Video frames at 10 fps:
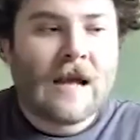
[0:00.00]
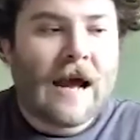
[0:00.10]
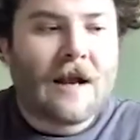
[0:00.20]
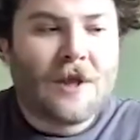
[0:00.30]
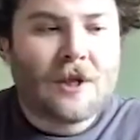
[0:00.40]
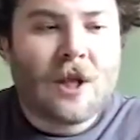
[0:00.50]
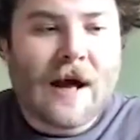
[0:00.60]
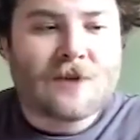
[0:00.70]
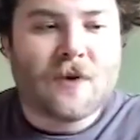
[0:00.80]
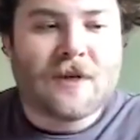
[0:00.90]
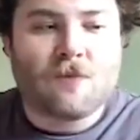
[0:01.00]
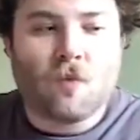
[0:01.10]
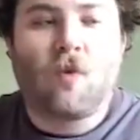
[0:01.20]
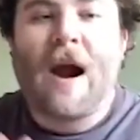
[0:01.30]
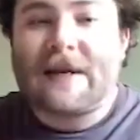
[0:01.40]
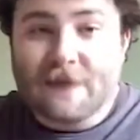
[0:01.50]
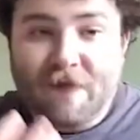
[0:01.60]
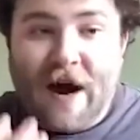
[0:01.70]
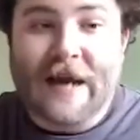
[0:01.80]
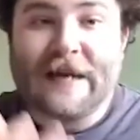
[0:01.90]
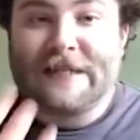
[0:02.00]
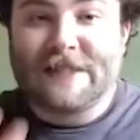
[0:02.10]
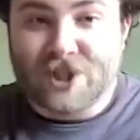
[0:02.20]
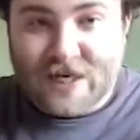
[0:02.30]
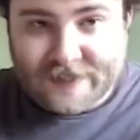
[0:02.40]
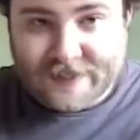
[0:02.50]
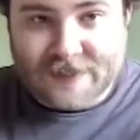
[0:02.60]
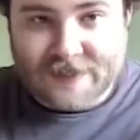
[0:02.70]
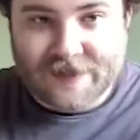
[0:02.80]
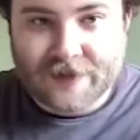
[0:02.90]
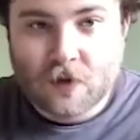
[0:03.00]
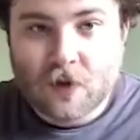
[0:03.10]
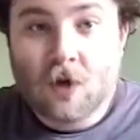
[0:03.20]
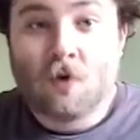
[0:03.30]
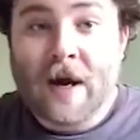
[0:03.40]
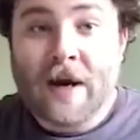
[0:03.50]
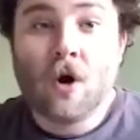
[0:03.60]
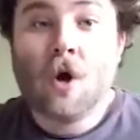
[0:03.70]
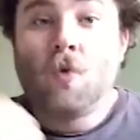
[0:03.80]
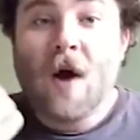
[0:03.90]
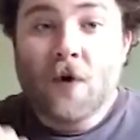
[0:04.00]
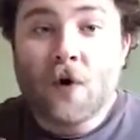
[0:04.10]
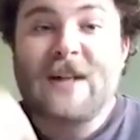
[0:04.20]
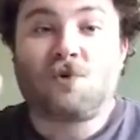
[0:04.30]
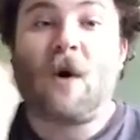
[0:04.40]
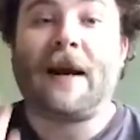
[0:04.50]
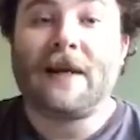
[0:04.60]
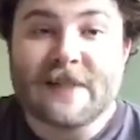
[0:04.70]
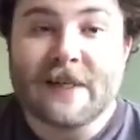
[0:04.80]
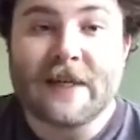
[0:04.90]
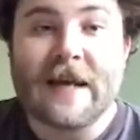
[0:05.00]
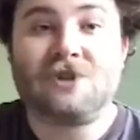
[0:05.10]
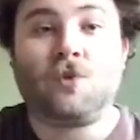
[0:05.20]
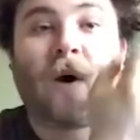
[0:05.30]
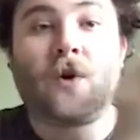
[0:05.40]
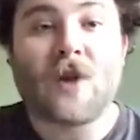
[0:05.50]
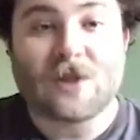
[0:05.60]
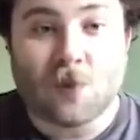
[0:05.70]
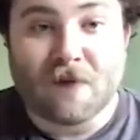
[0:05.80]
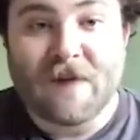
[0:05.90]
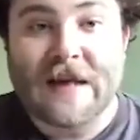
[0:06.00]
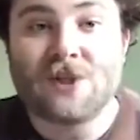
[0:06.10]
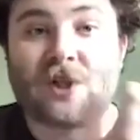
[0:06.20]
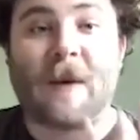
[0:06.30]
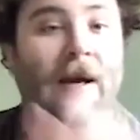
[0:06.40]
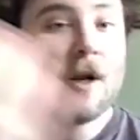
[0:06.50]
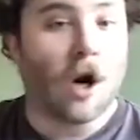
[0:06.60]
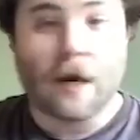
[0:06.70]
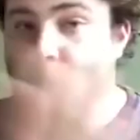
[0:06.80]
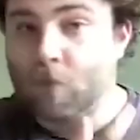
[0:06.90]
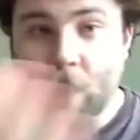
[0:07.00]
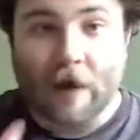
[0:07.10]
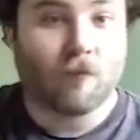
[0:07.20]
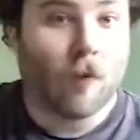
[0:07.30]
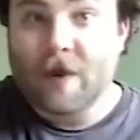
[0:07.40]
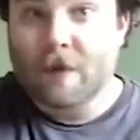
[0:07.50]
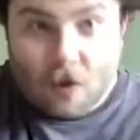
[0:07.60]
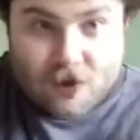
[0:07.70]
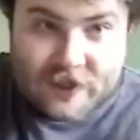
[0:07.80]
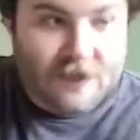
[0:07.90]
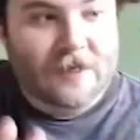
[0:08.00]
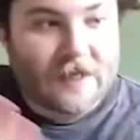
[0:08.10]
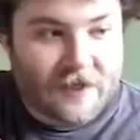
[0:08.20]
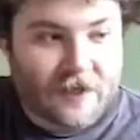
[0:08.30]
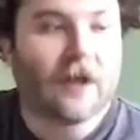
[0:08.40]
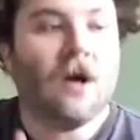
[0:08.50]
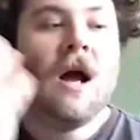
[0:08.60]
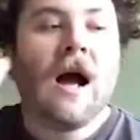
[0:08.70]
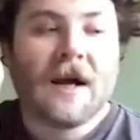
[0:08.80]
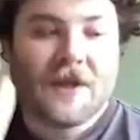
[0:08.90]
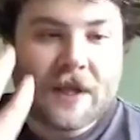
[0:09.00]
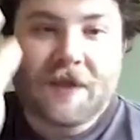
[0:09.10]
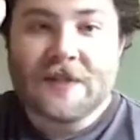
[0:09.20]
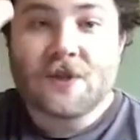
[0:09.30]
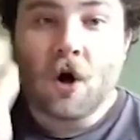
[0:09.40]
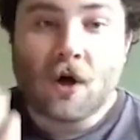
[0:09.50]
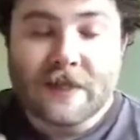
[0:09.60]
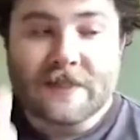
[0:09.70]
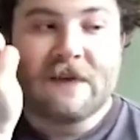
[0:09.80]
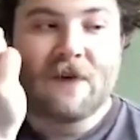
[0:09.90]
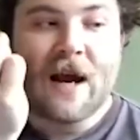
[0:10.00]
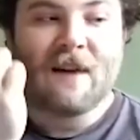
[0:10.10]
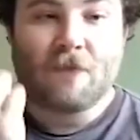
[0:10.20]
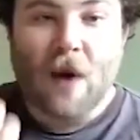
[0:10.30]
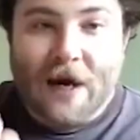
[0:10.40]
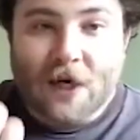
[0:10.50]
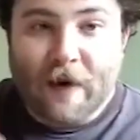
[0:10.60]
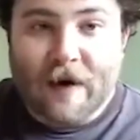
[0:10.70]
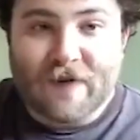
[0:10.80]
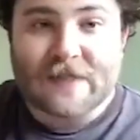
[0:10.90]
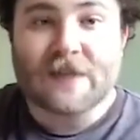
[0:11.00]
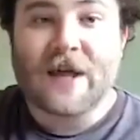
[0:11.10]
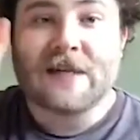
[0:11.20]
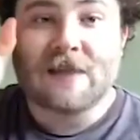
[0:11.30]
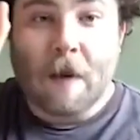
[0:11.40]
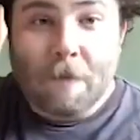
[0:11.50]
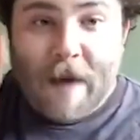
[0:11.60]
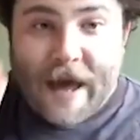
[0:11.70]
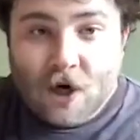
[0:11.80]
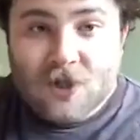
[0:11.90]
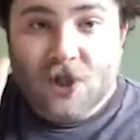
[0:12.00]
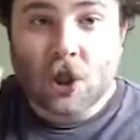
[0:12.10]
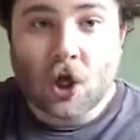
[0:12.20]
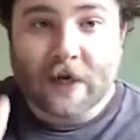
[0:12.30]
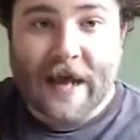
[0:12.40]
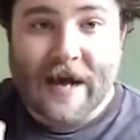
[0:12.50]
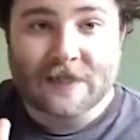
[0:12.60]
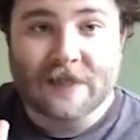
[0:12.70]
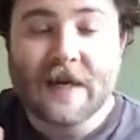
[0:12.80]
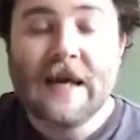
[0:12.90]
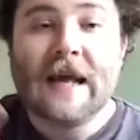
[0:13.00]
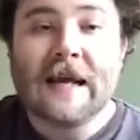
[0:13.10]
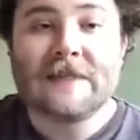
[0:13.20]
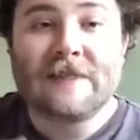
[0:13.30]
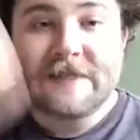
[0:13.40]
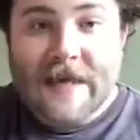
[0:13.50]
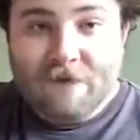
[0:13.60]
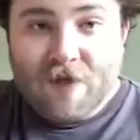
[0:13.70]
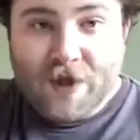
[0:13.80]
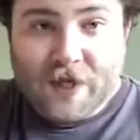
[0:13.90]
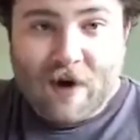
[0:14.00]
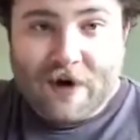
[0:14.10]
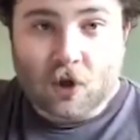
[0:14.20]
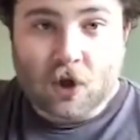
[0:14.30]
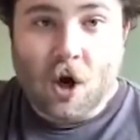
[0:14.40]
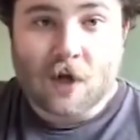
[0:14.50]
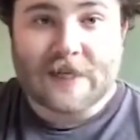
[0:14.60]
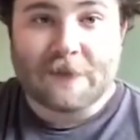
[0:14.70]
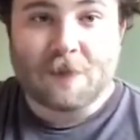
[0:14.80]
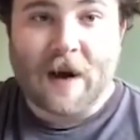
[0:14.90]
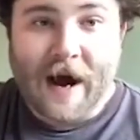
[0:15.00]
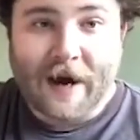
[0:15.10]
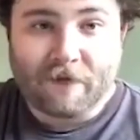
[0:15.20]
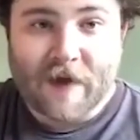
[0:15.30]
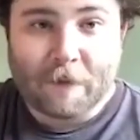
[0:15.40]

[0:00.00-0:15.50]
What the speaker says: And I think the last one is rectifying injustice, right? Whether that's reconciliation, whether that's revenge, depending on like what the motion is, basically. I think that these are all these different kind of practical benefits that's better to look at instead of the theoretical concepts behind them.